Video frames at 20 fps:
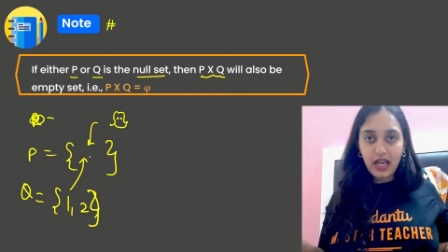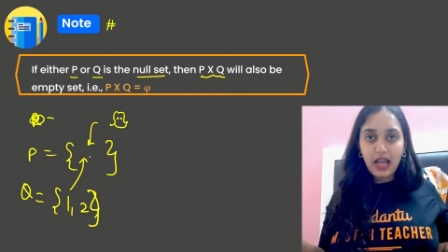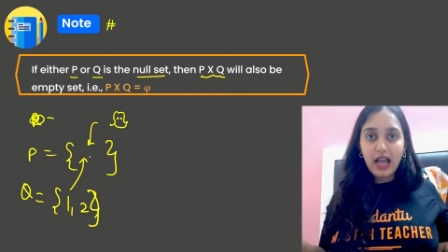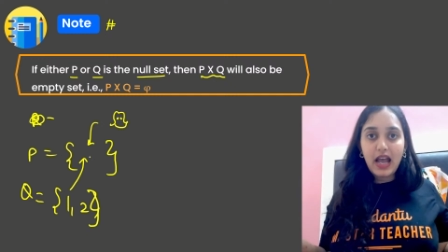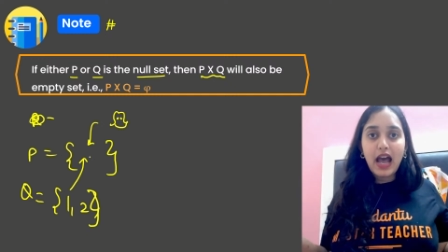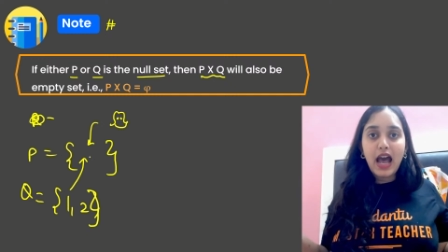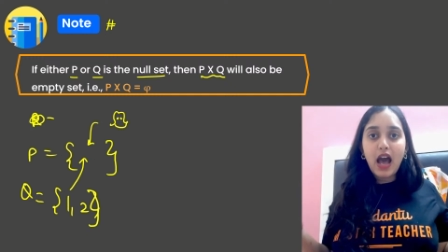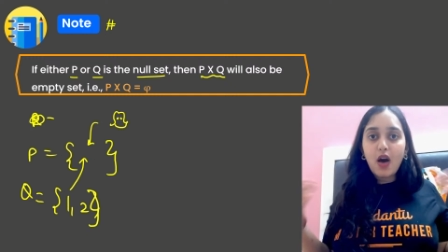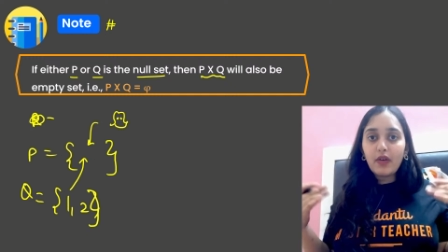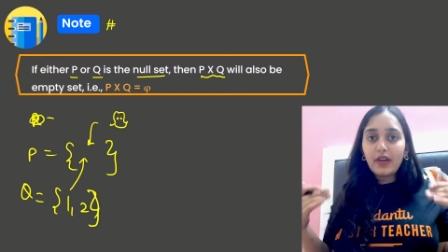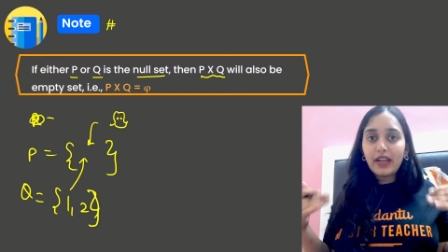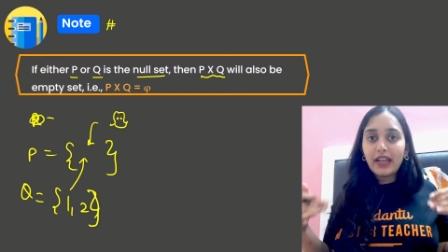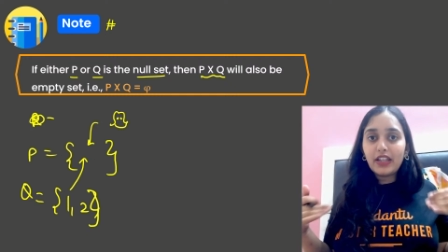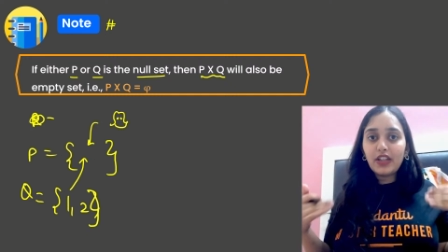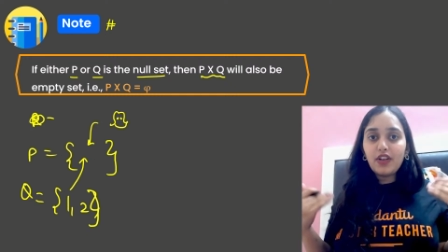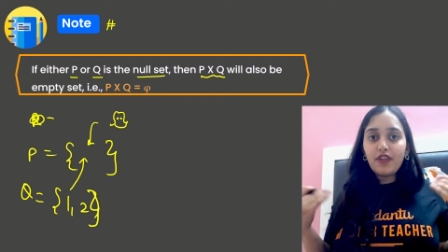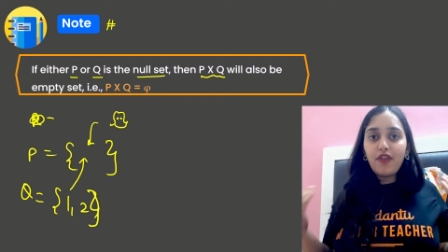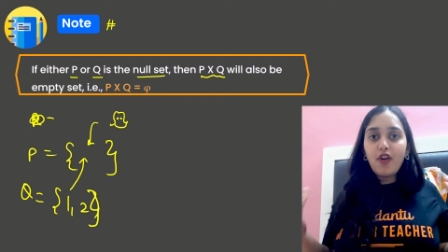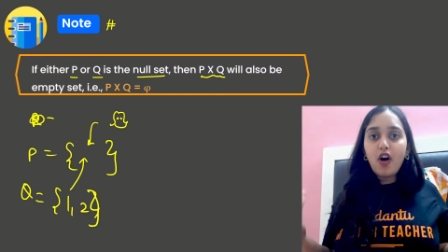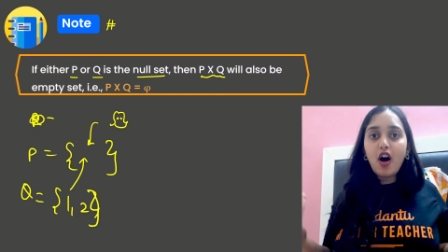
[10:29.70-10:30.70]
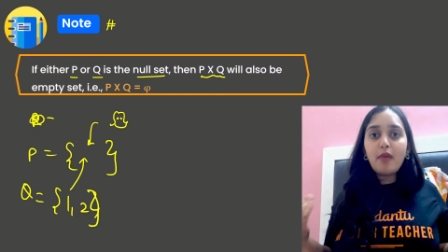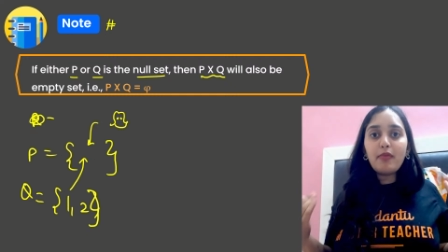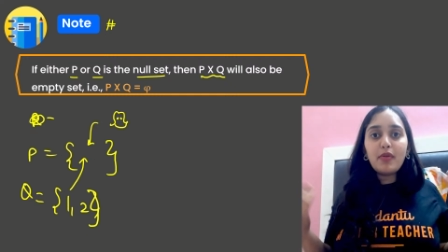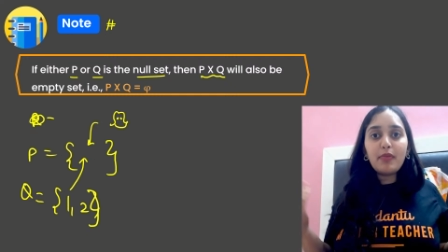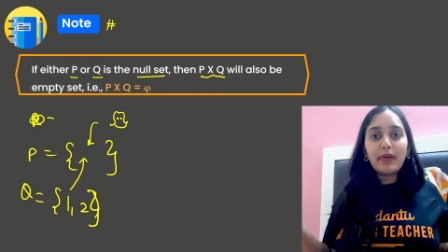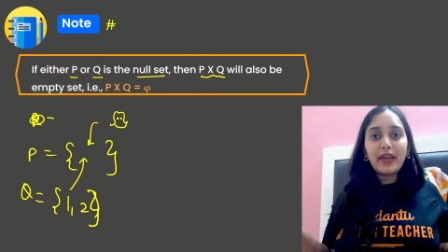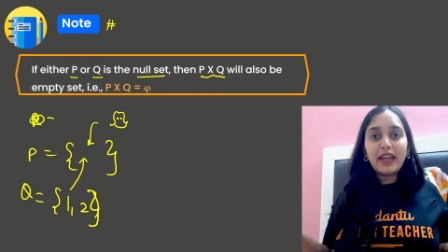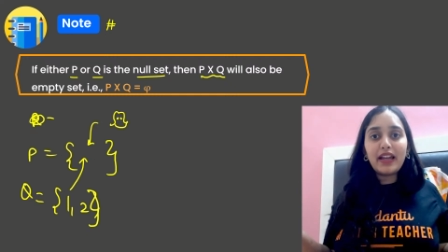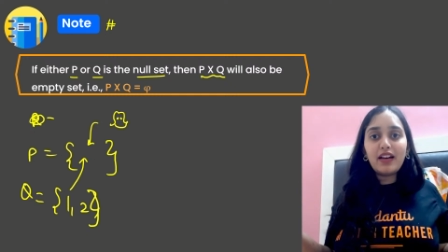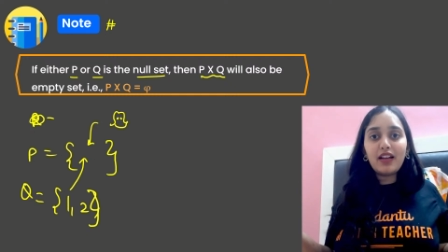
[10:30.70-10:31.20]
How can you form a
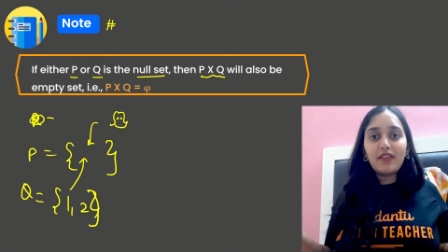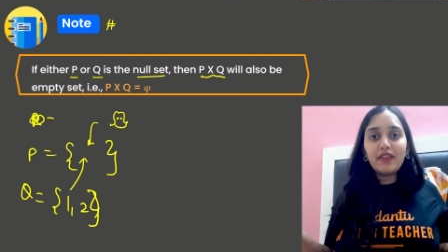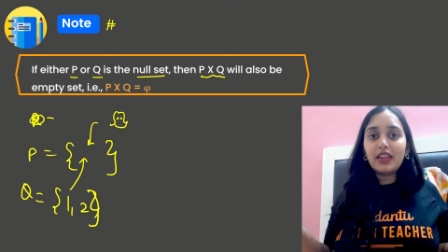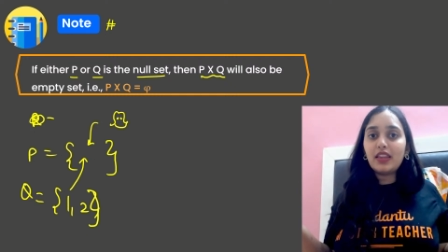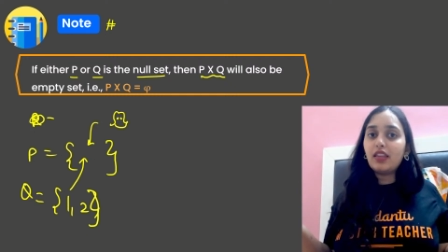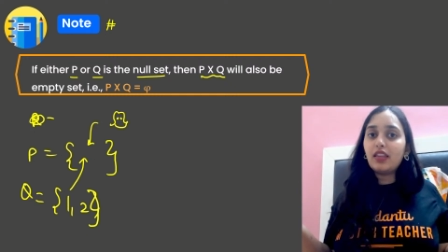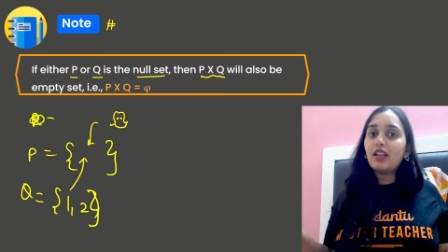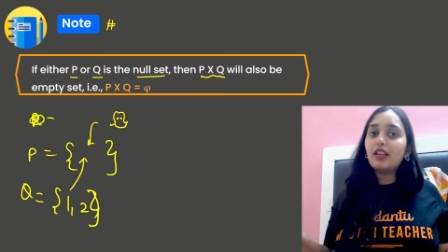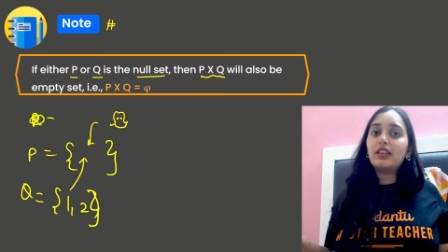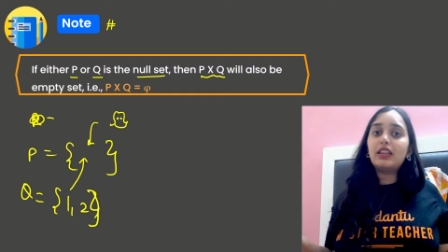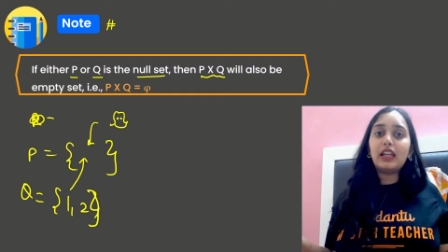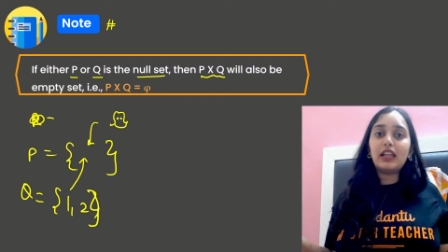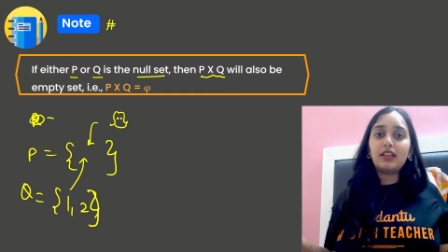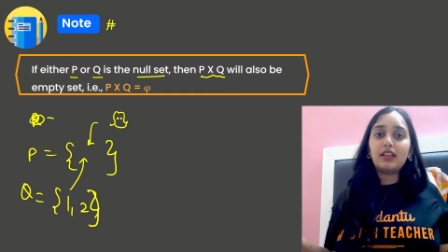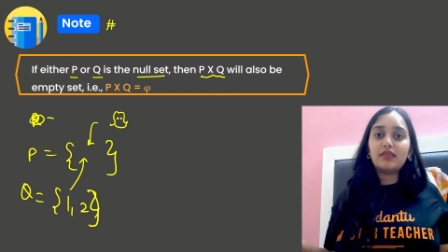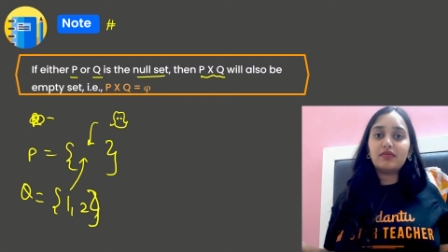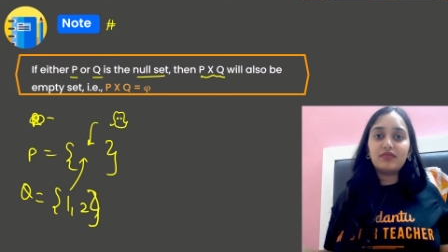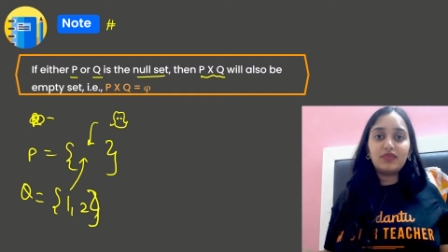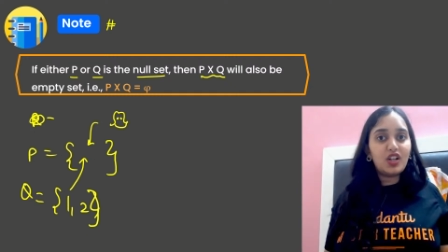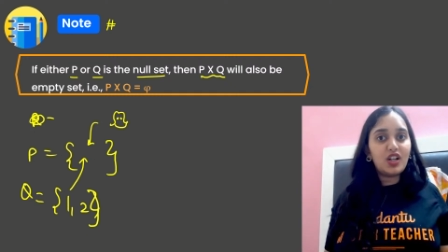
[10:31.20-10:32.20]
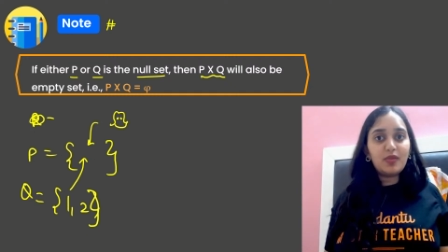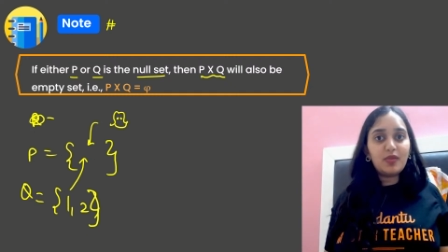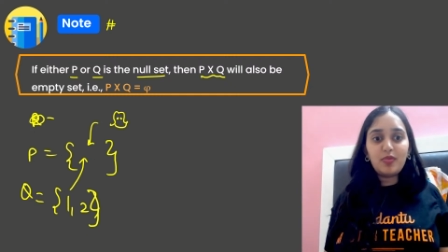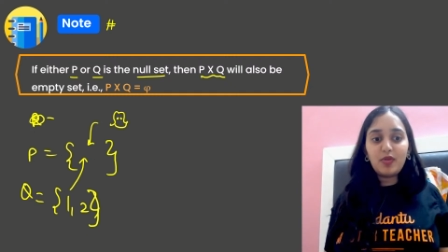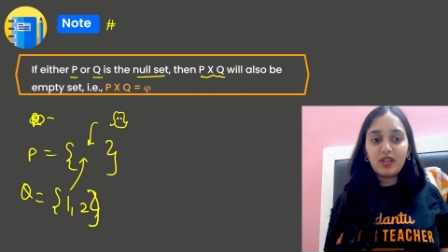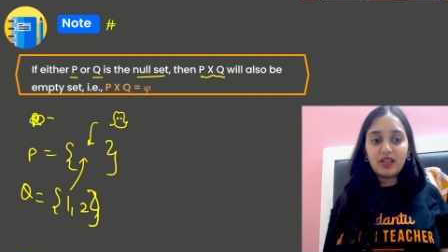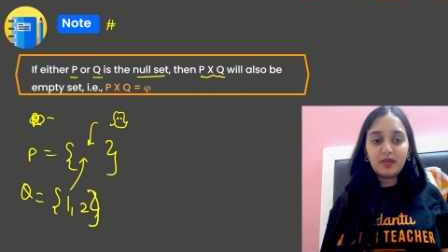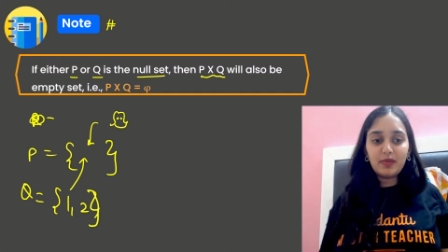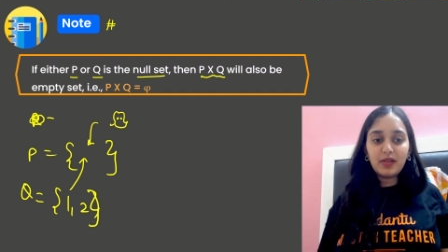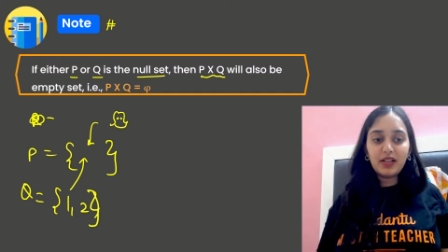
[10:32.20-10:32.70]
pair with nothing? Not
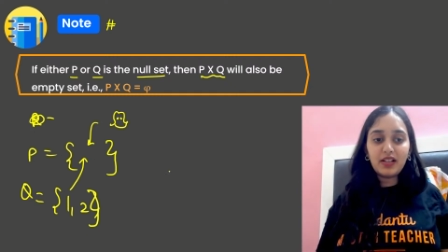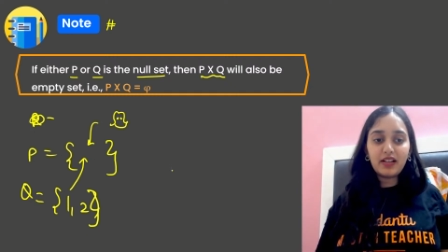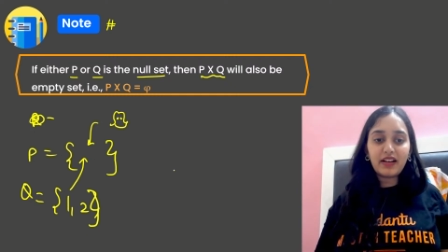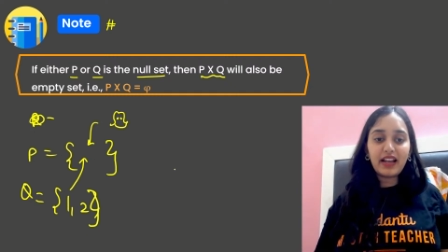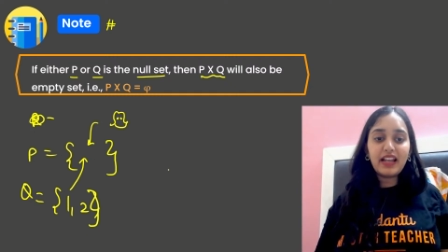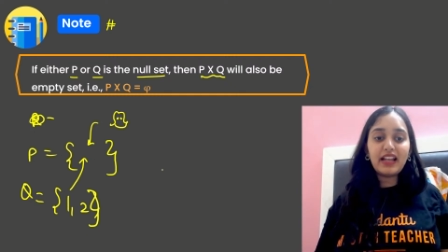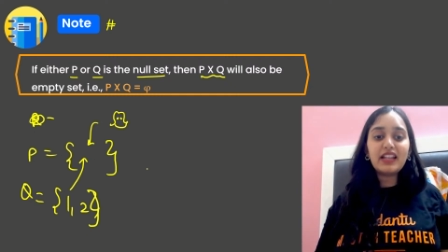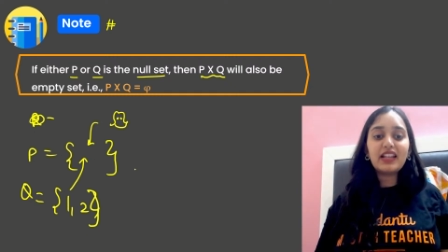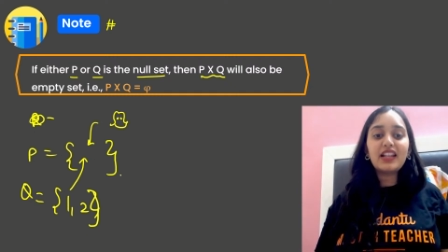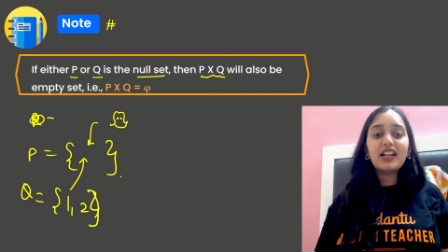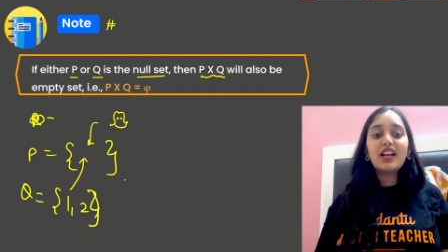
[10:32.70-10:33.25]
possible, right?